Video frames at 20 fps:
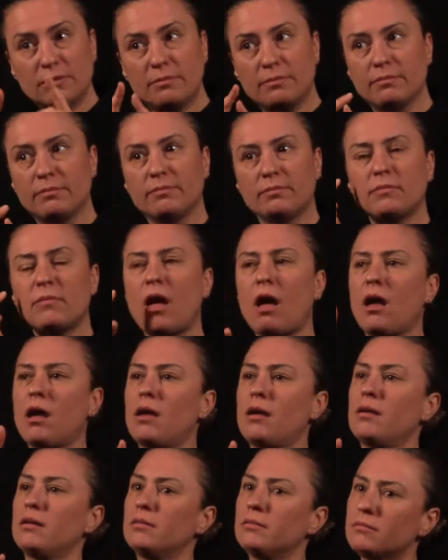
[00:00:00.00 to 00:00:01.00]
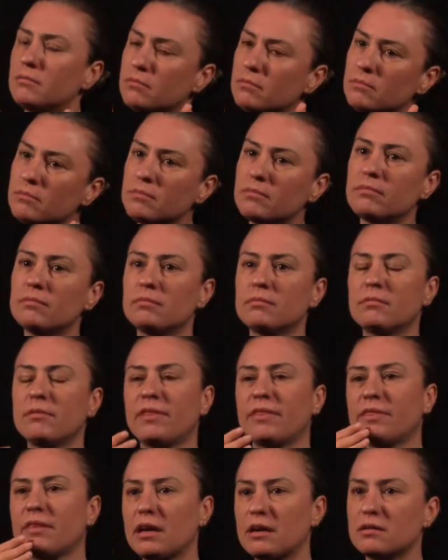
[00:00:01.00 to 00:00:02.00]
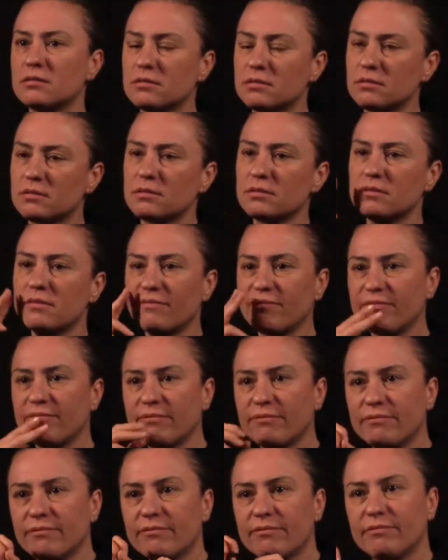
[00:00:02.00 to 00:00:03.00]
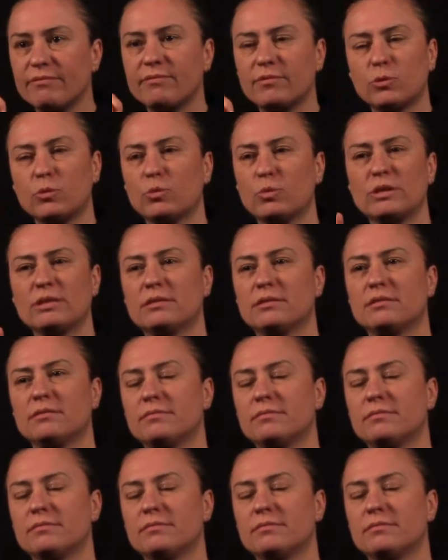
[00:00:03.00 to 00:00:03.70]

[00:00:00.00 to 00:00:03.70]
Do you have experience in that area of perhaps an example of